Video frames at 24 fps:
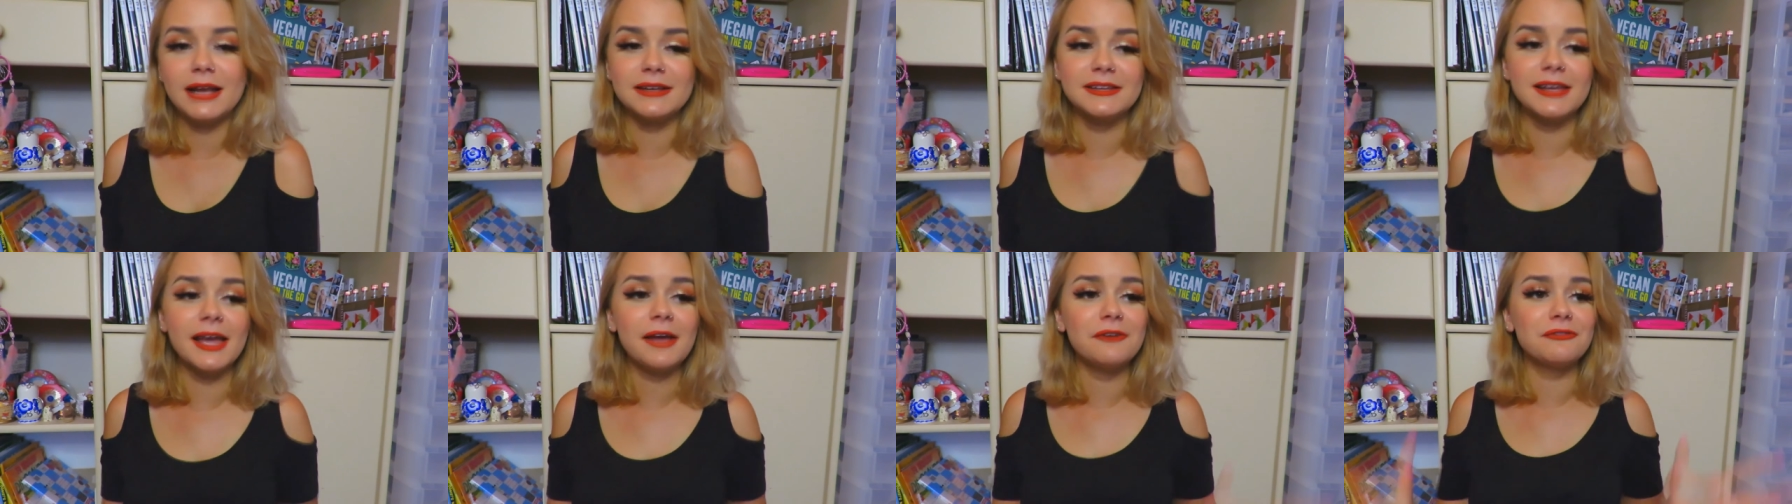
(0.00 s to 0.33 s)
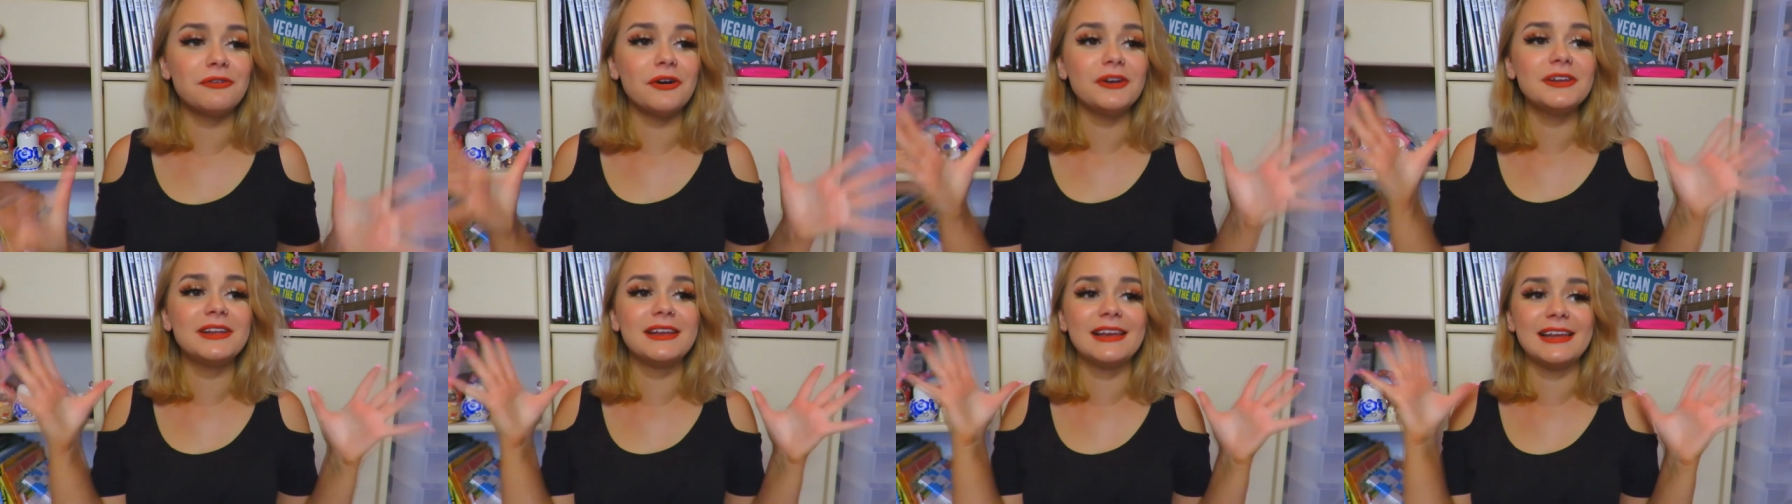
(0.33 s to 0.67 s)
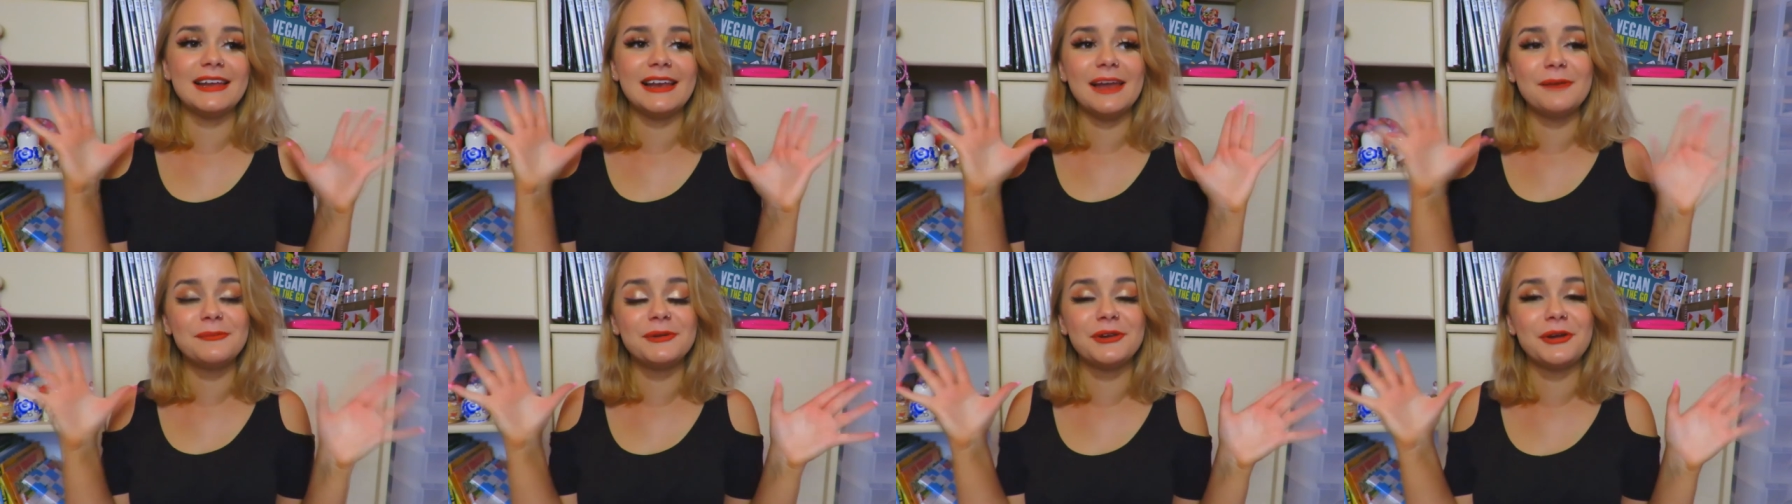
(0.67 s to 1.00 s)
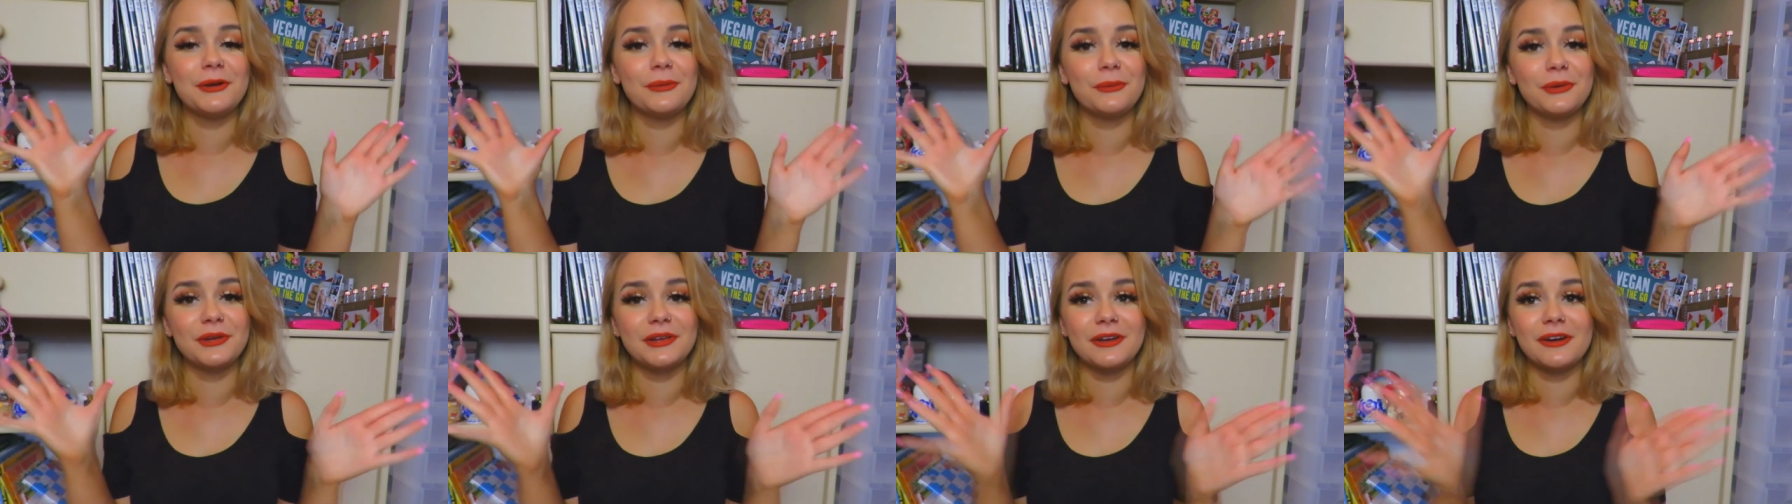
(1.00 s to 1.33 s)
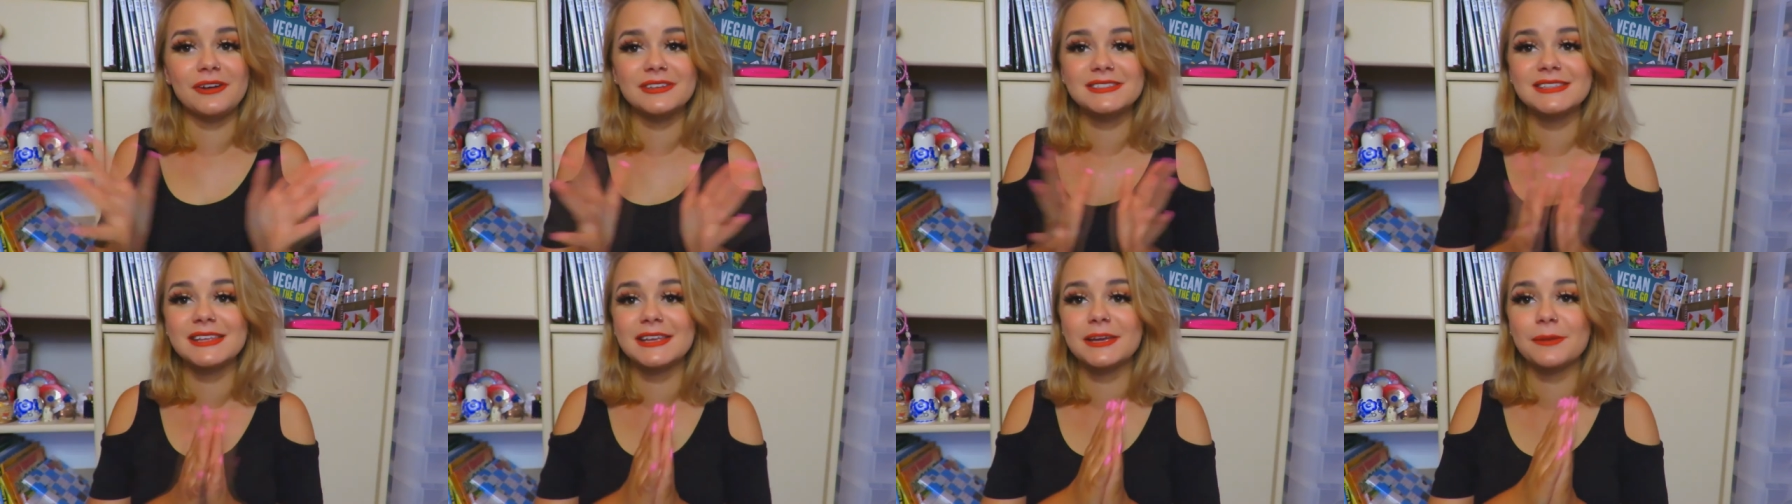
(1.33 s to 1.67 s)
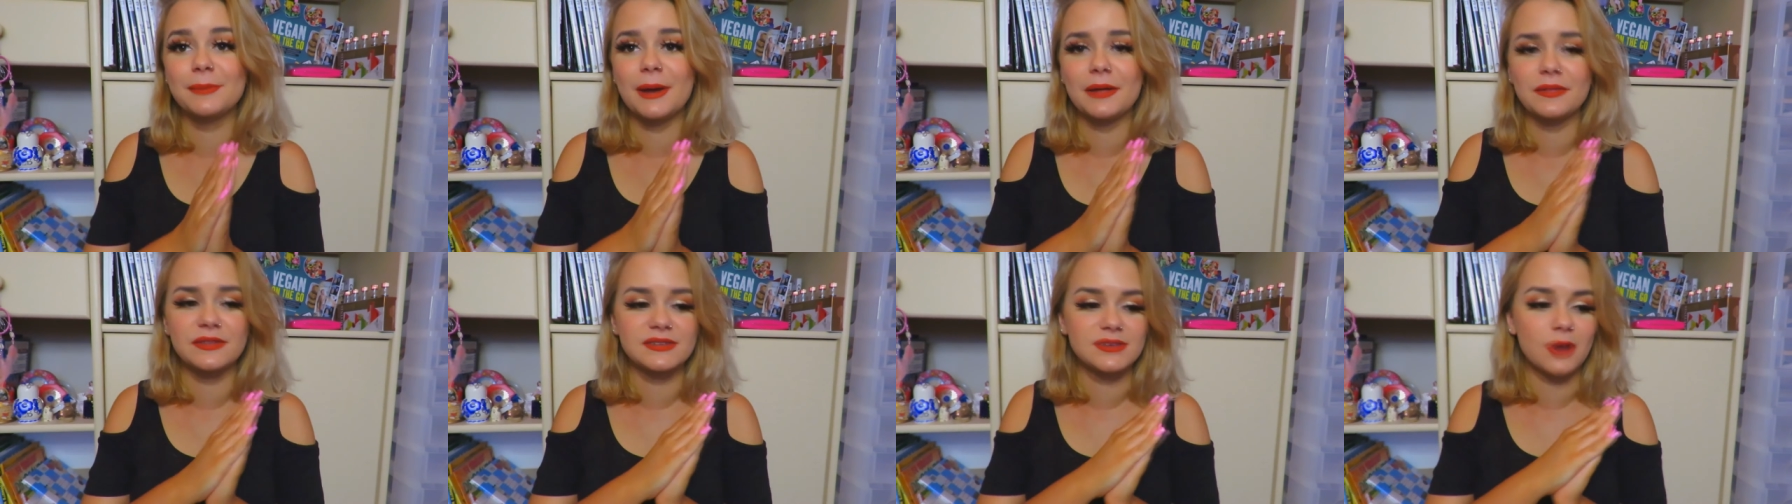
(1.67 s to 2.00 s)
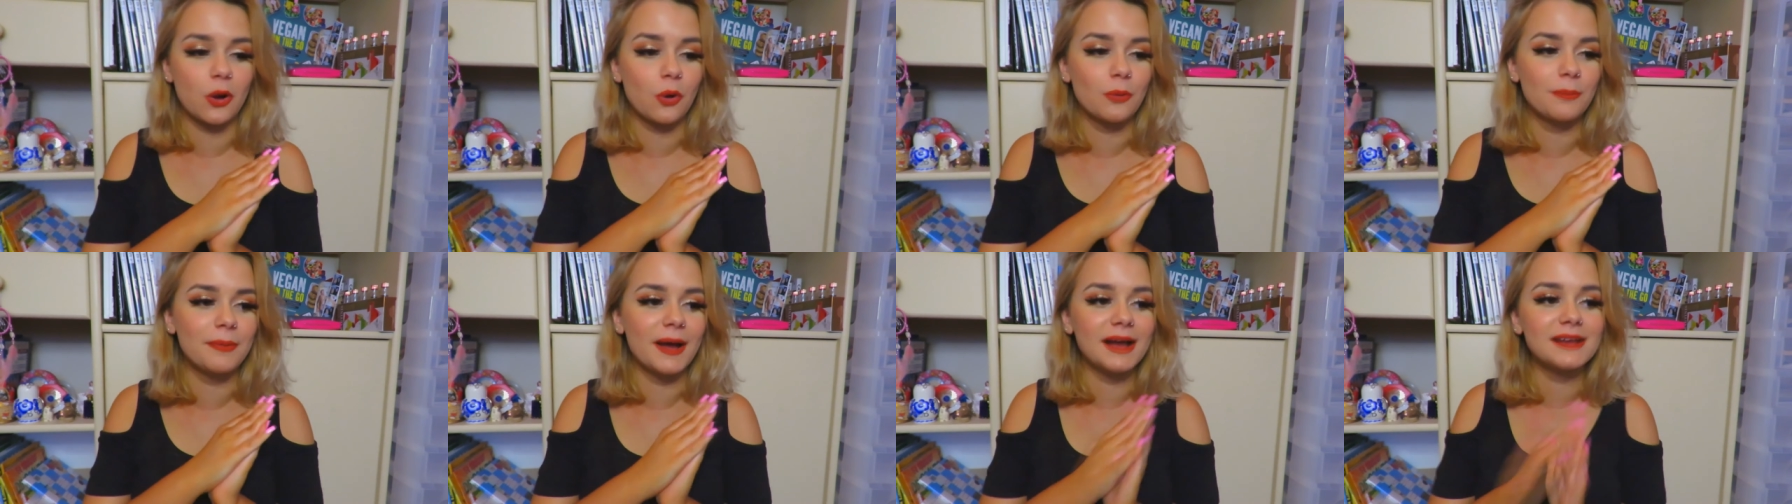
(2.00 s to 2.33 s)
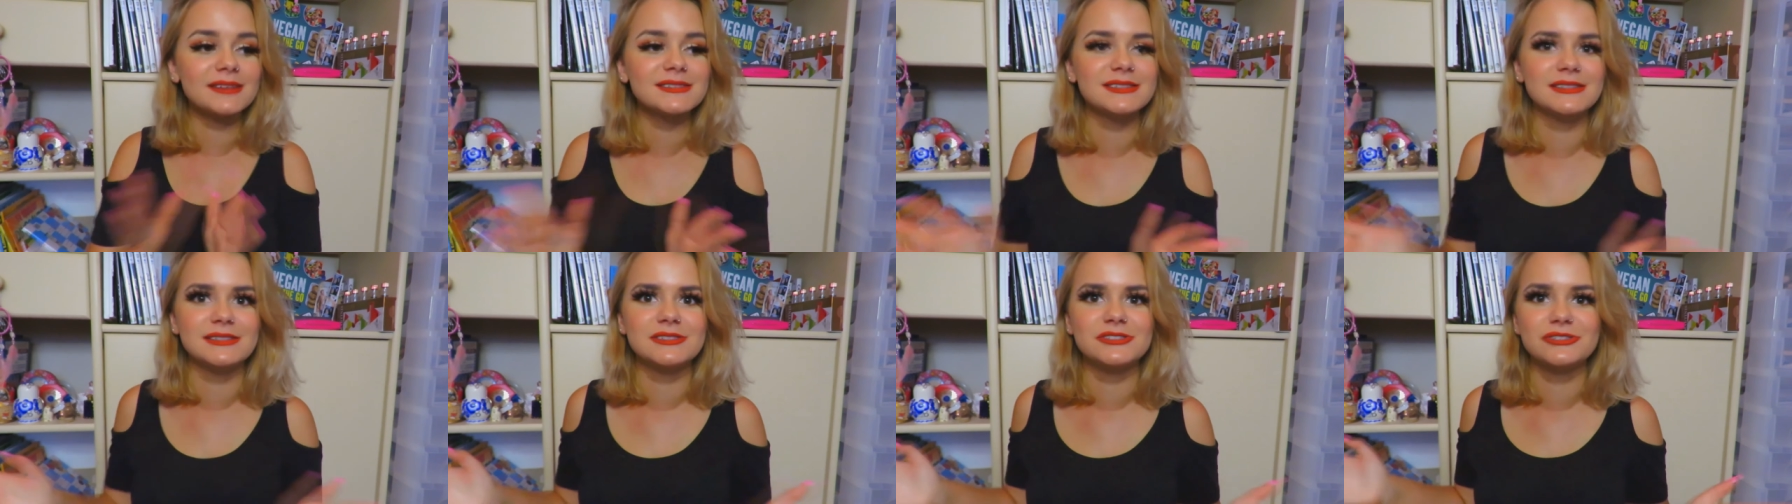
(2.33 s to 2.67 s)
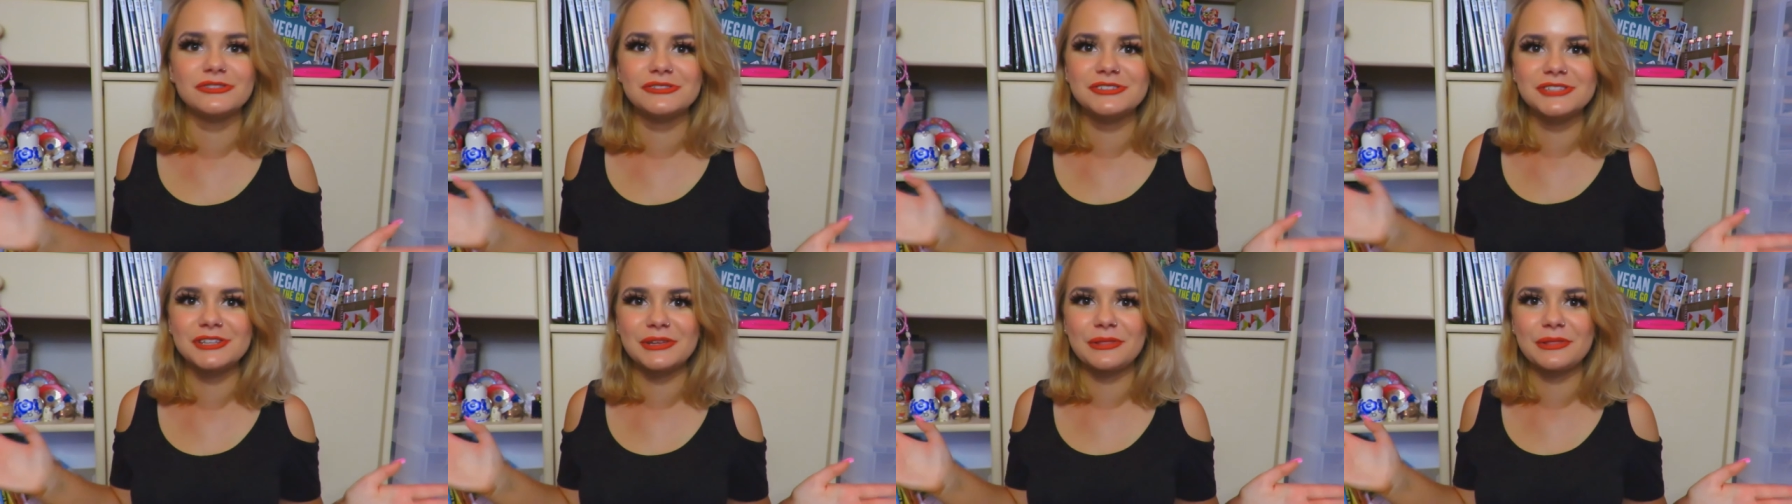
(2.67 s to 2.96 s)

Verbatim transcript: And yeah, finally, let me know what you guys think about this whole Banksy stunt.